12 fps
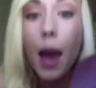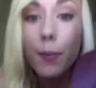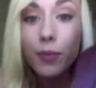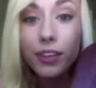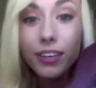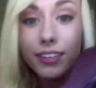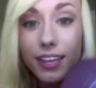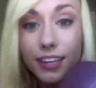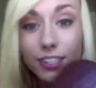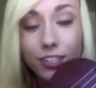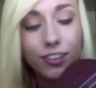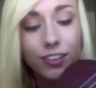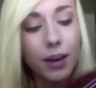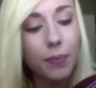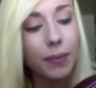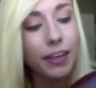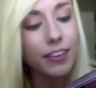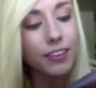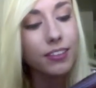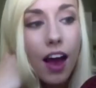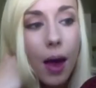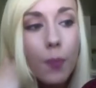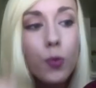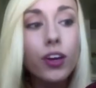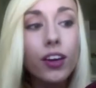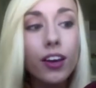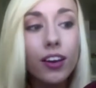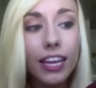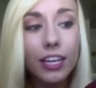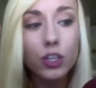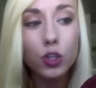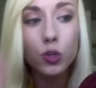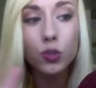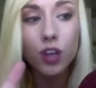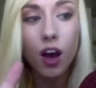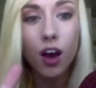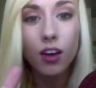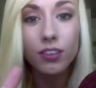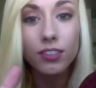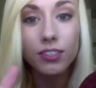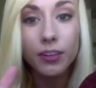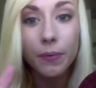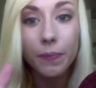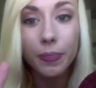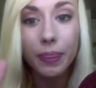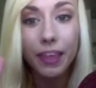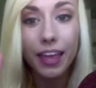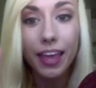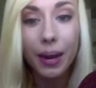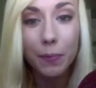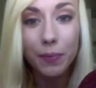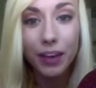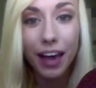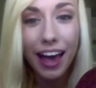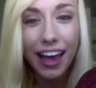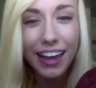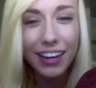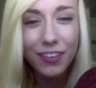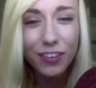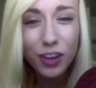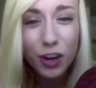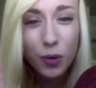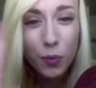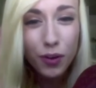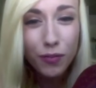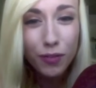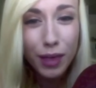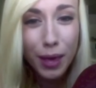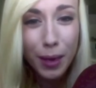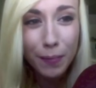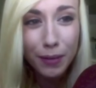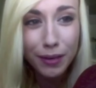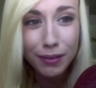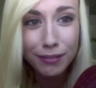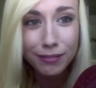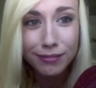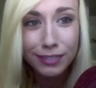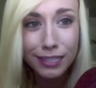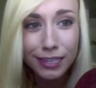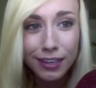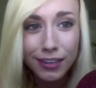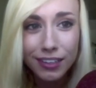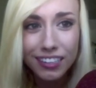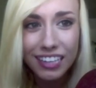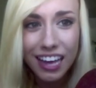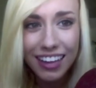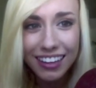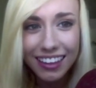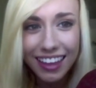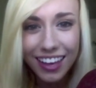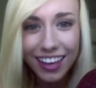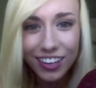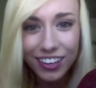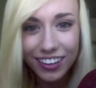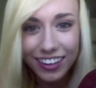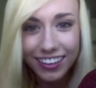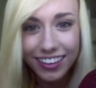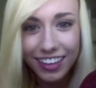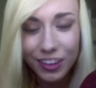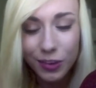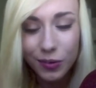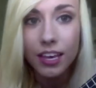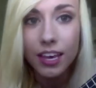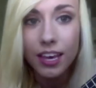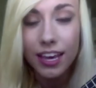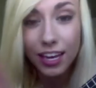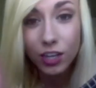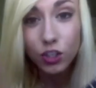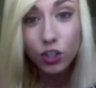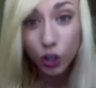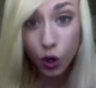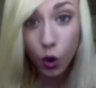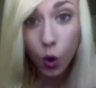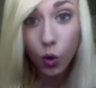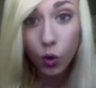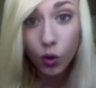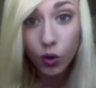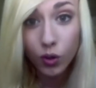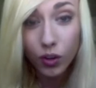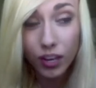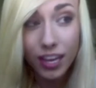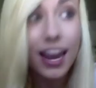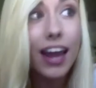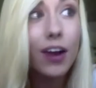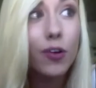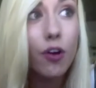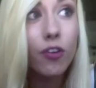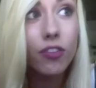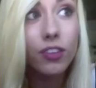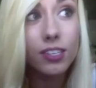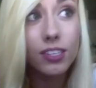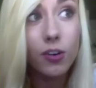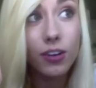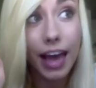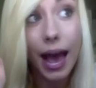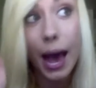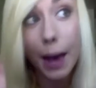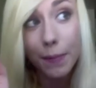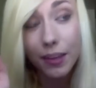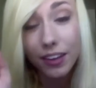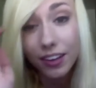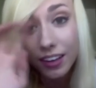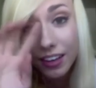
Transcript: I'm really excited to learn how to play this. I'm working on like two songs, and I'm kind of good at one of them and not that good at the other one. Here's the goal, and I don't know if this is going to happen,